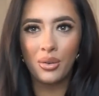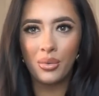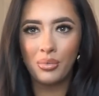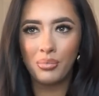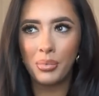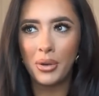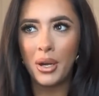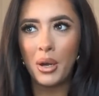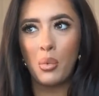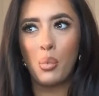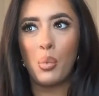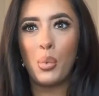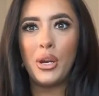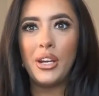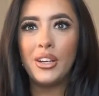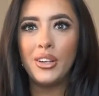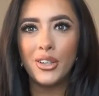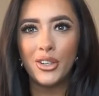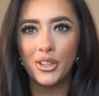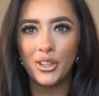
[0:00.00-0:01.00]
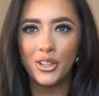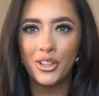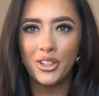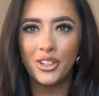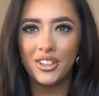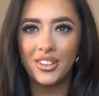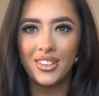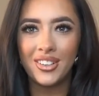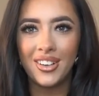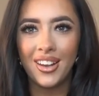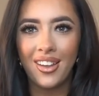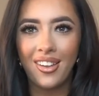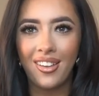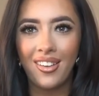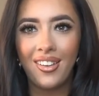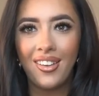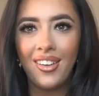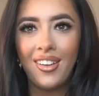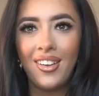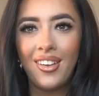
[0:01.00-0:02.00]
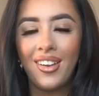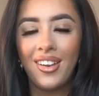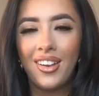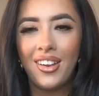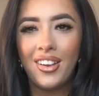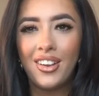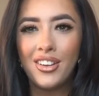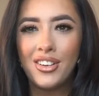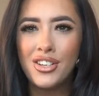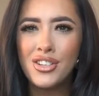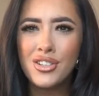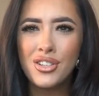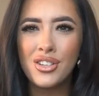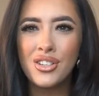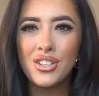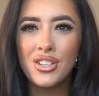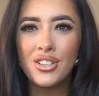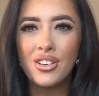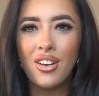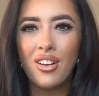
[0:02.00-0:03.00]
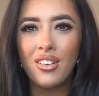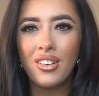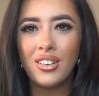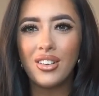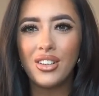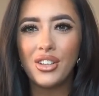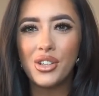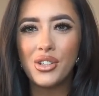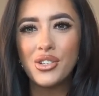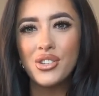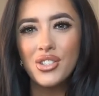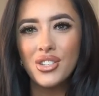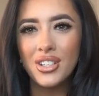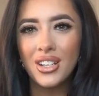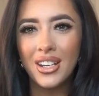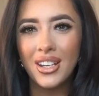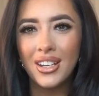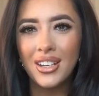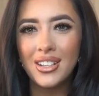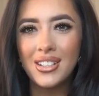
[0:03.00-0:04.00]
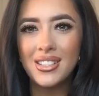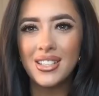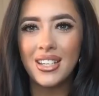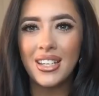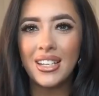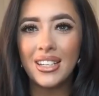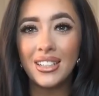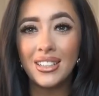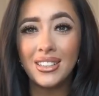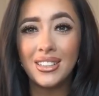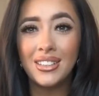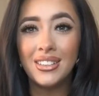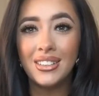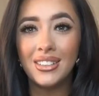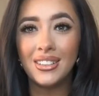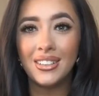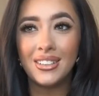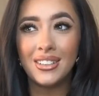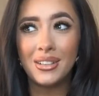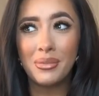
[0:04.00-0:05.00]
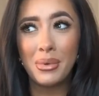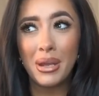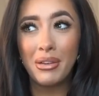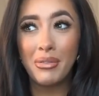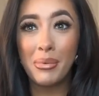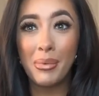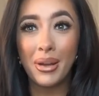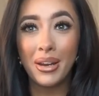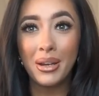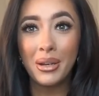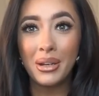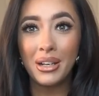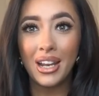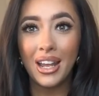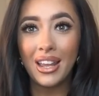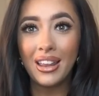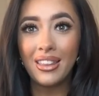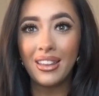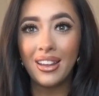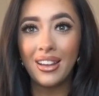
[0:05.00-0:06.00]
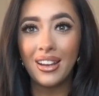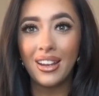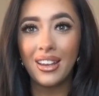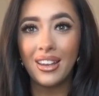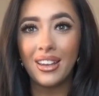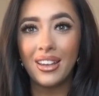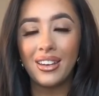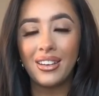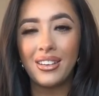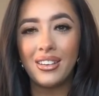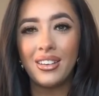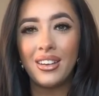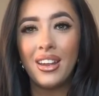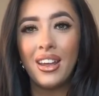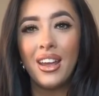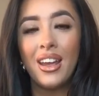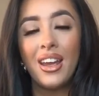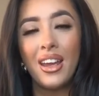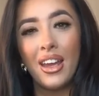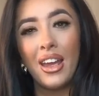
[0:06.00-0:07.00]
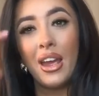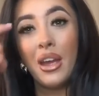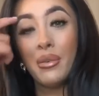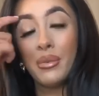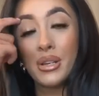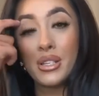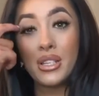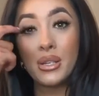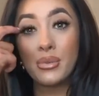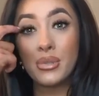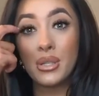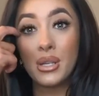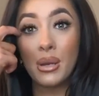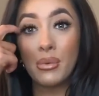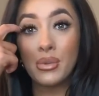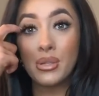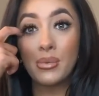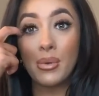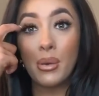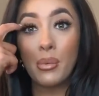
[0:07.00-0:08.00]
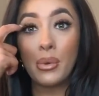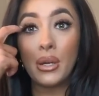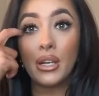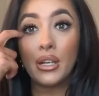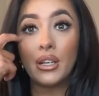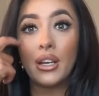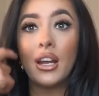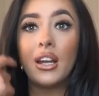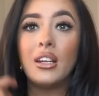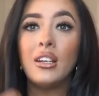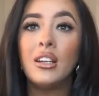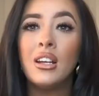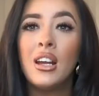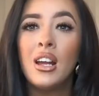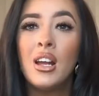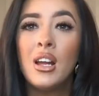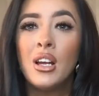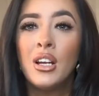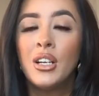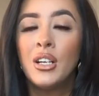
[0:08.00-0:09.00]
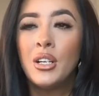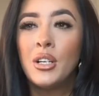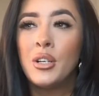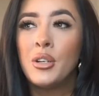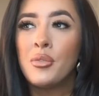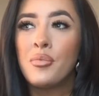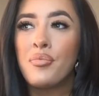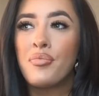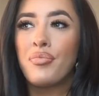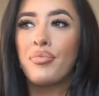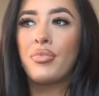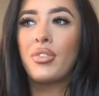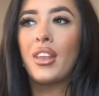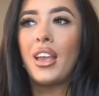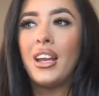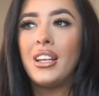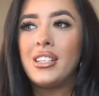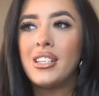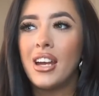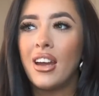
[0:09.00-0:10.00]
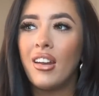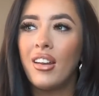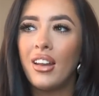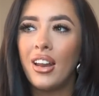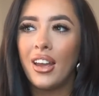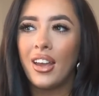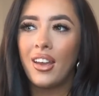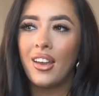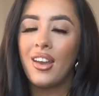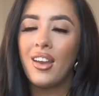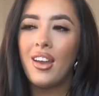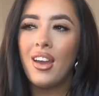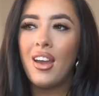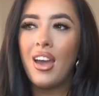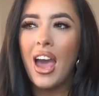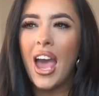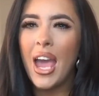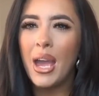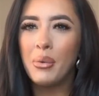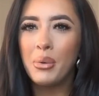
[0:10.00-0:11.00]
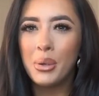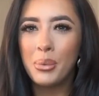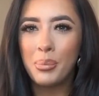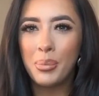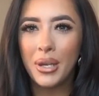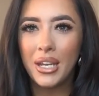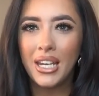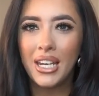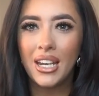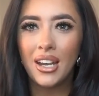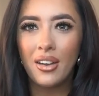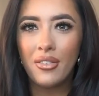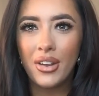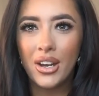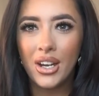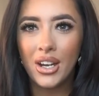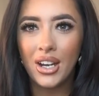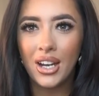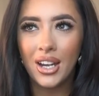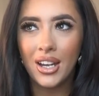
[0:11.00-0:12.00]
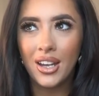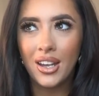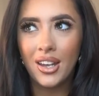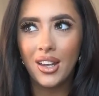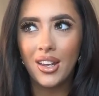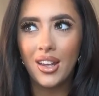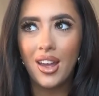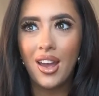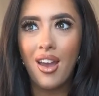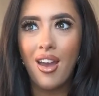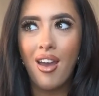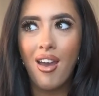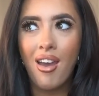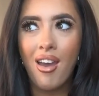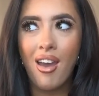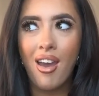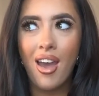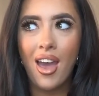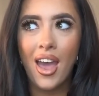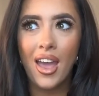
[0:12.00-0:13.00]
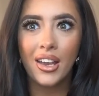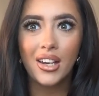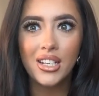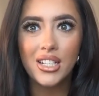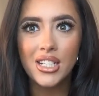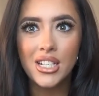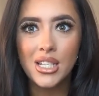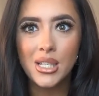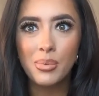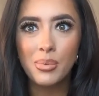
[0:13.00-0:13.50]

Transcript: pretty weird, like just because you're not used to seeing everybody like that. Like it was a bit weird, and it did, like, I would be a very like anxious